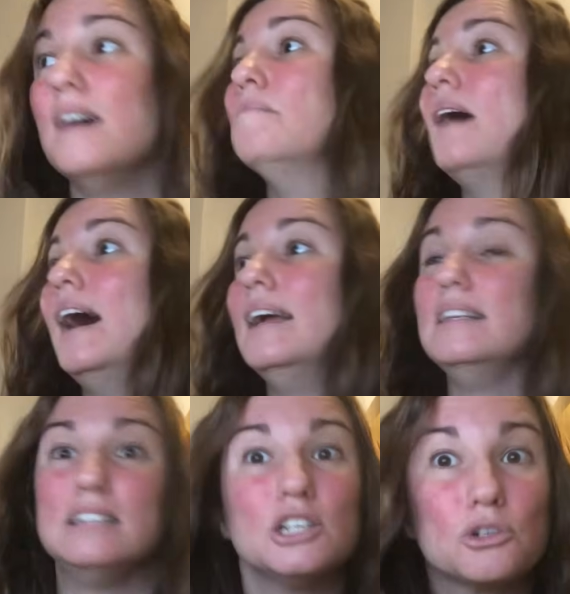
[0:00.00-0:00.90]
My
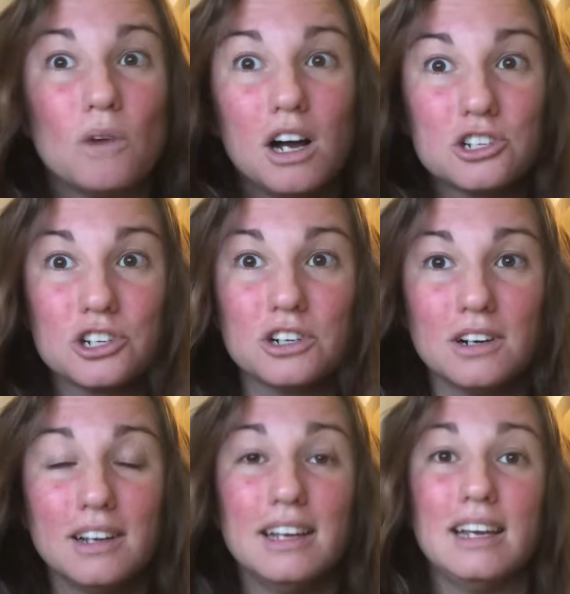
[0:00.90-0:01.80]
dishwasher
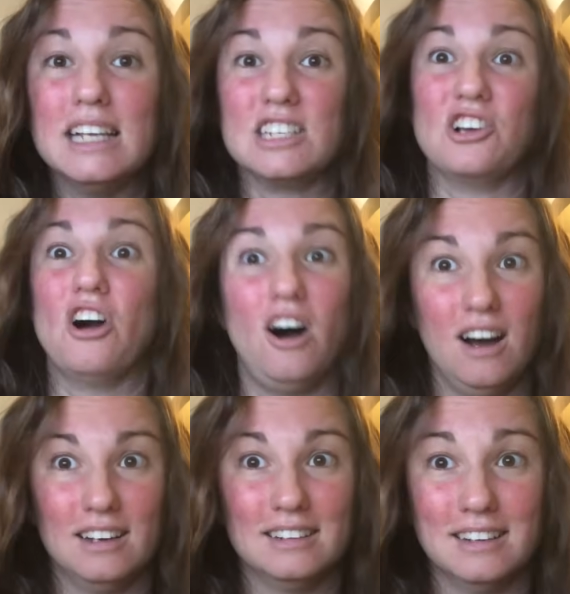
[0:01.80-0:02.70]
is
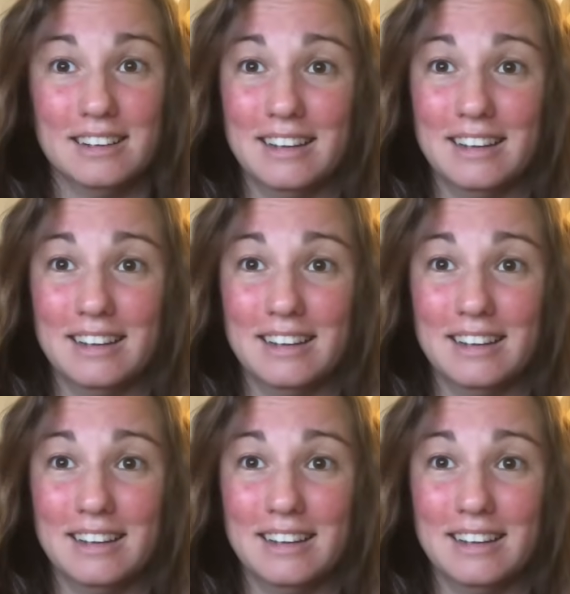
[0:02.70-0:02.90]
gone.